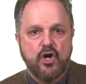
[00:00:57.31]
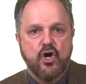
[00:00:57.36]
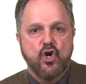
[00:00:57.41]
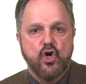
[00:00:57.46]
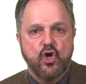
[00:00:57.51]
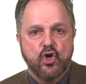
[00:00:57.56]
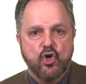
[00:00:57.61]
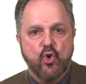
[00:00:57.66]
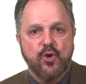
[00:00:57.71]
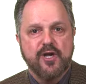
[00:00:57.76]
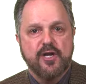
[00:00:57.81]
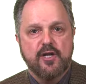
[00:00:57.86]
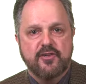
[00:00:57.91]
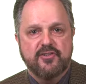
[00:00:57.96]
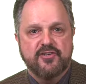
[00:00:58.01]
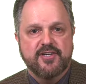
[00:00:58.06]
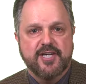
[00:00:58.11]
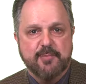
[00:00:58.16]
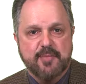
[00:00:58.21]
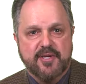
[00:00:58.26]
Her corneal
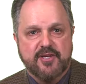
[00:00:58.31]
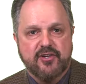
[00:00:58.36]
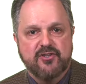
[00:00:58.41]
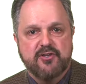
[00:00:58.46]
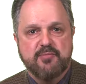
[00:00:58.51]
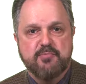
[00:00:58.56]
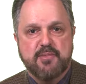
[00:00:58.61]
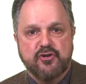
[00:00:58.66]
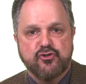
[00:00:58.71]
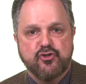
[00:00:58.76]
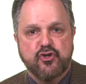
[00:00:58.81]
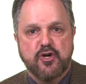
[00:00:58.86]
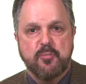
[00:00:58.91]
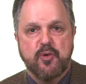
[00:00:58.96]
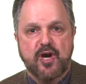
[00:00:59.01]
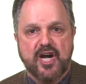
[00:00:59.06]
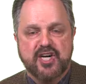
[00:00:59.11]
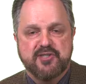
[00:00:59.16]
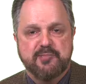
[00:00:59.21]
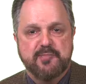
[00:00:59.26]
astigmatism measured
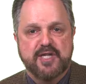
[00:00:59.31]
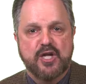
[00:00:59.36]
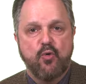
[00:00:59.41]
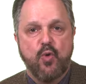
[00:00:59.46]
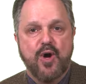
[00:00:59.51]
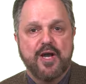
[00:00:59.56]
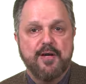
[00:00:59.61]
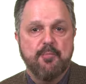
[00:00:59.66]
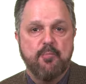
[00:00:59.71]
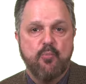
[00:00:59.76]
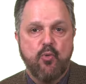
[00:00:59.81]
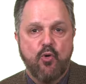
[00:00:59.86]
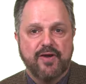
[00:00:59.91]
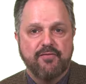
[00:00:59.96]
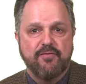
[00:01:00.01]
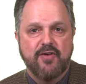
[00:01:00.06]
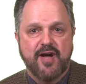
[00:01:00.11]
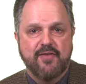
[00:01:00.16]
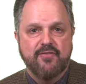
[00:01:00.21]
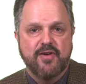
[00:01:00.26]
approximately 1.5
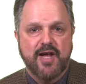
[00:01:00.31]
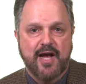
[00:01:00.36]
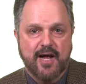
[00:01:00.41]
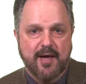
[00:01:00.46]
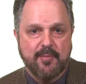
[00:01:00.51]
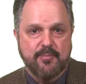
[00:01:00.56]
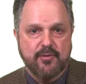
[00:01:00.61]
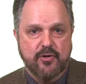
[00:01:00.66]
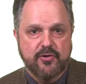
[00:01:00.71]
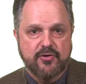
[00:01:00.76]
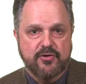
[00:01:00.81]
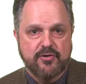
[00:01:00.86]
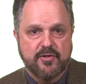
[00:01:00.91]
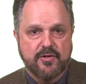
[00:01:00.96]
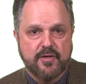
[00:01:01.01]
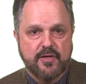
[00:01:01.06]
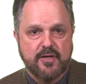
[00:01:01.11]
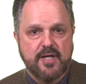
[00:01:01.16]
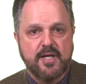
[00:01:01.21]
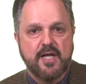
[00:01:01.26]
diopters.
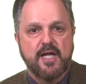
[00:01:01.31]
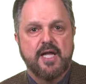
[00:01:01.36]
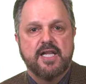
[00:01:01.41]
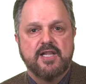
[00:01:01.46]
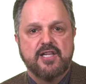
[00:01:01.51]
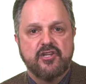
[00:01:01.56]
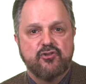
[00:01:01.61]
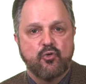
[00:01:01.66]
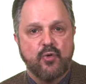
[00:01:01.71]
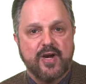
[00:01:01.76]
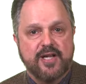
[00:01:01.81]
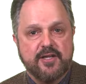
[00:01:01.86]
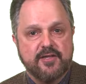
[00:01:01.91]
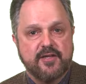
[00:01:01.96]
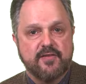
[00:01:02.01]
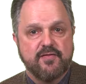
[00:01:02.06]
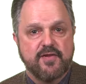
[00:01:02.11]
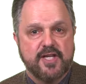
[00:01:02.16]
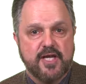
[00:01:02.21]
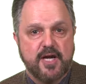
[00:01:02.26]
This
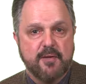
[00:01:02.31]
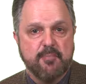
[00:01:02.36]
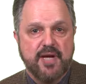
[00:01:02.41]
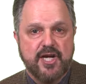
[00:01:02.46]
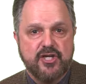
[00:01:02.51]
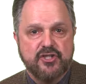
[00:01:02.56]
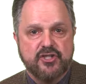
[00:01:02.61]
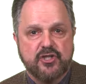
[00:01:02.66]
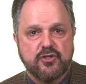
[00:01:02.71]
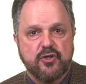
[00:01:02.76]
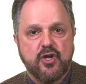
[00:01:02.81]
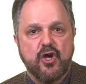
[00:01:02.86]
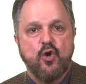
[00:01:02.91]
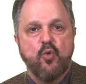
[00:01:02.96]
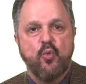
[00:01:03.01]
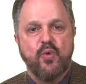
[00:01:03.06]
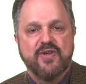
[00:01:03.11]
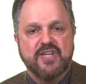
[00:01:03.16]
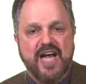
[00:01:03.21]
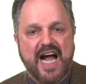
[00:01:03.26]
relatively young patient
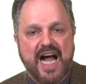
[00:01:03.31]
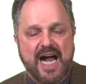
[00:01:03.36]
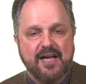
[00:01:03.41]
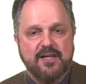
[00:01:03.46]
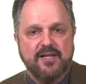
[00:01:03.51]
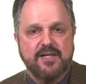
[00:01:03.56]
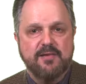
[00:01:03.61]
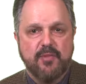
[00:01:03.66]
was highly